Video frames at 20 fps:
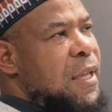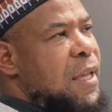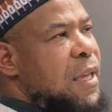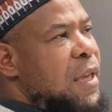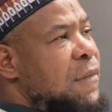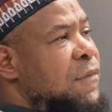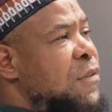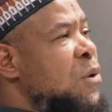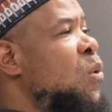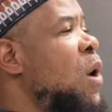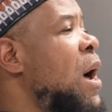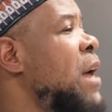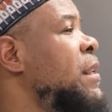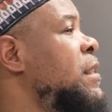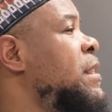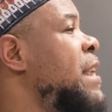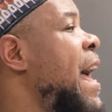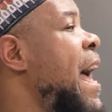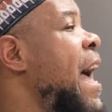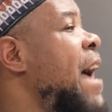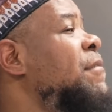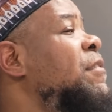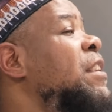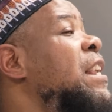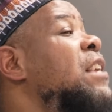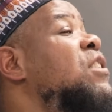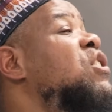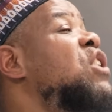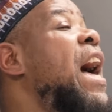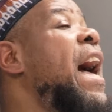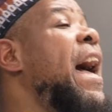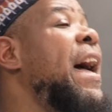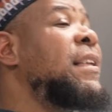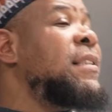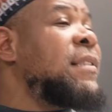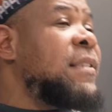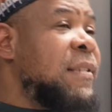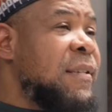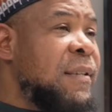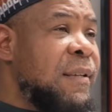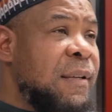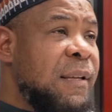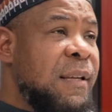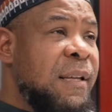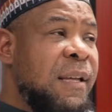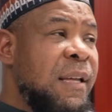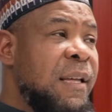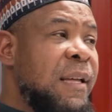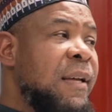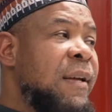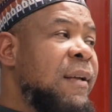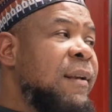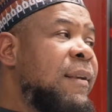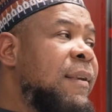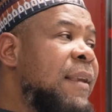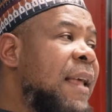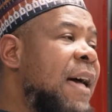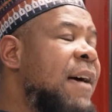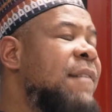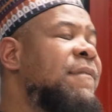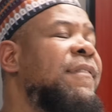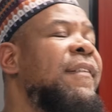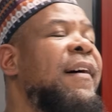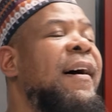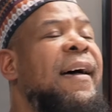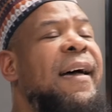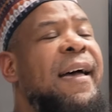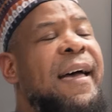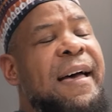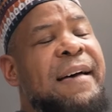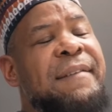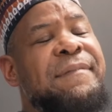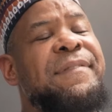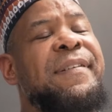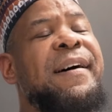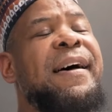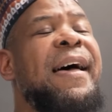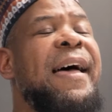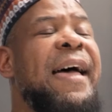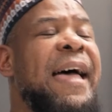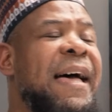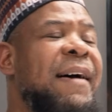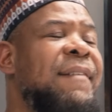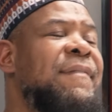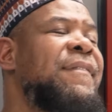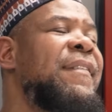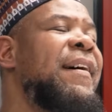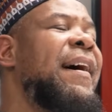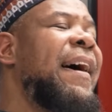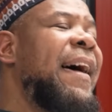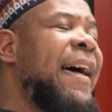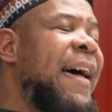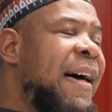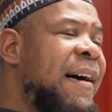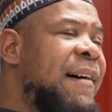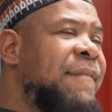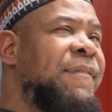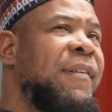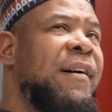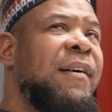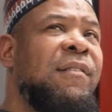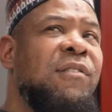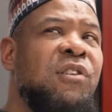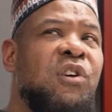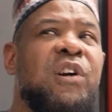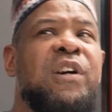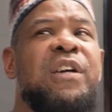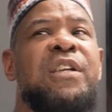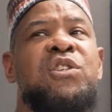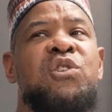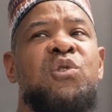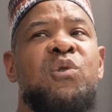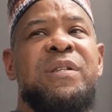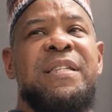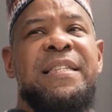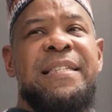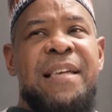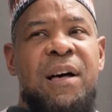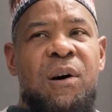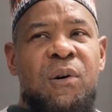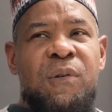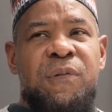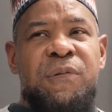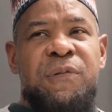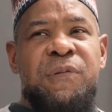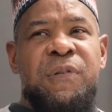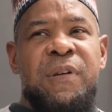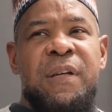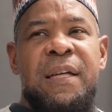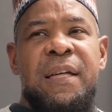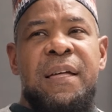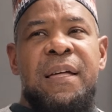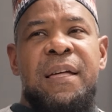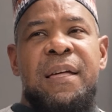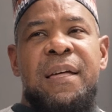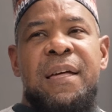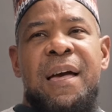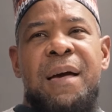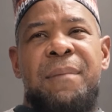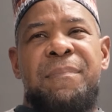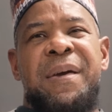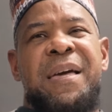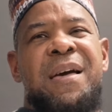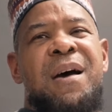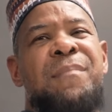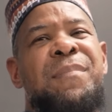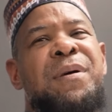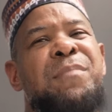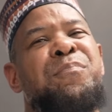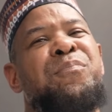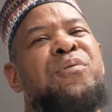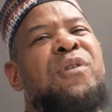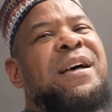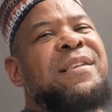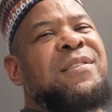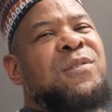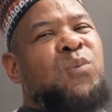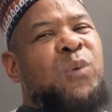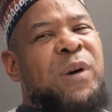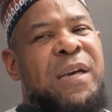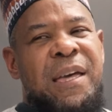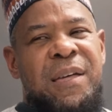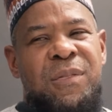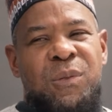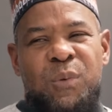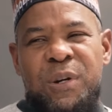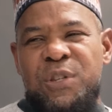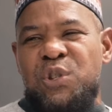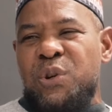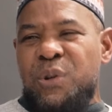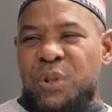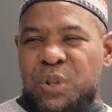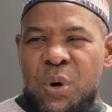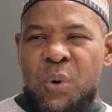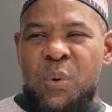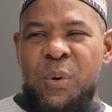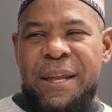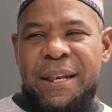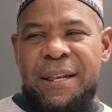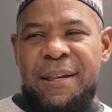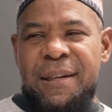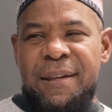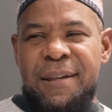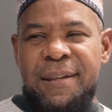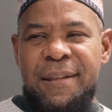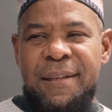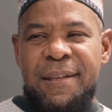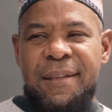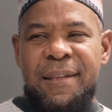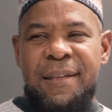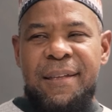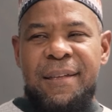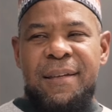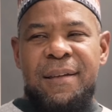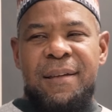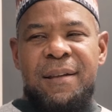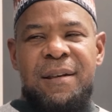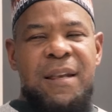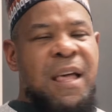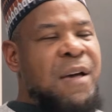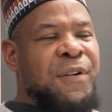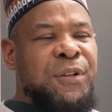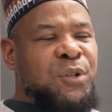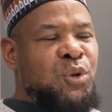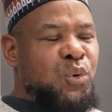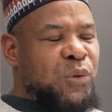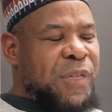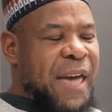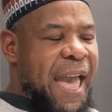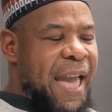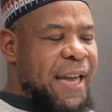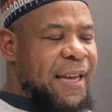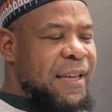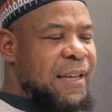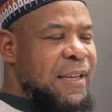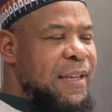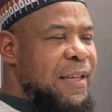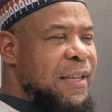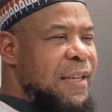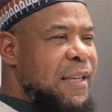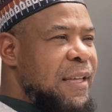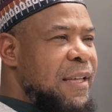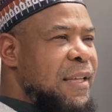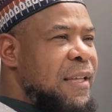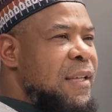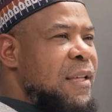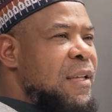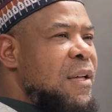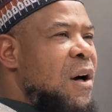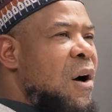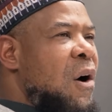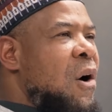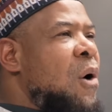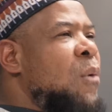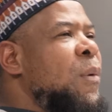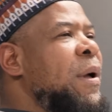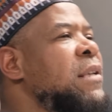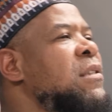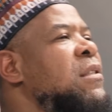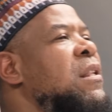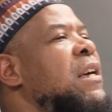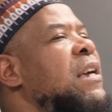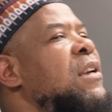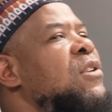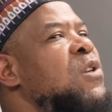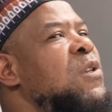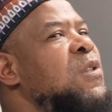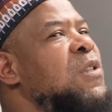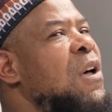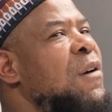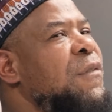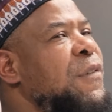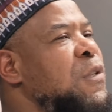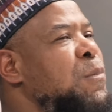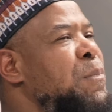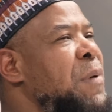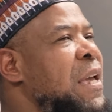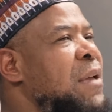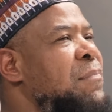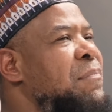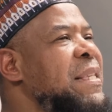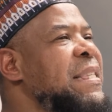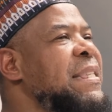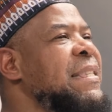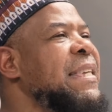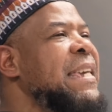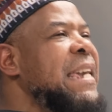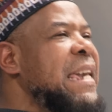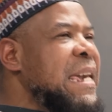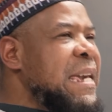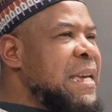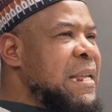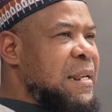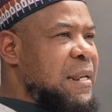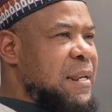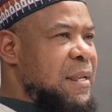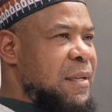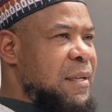If you want to have najat, never, ever, ever, ever look at yourself and become impressed with what you're doing. Never do that. Always look at yourself as being miskeen.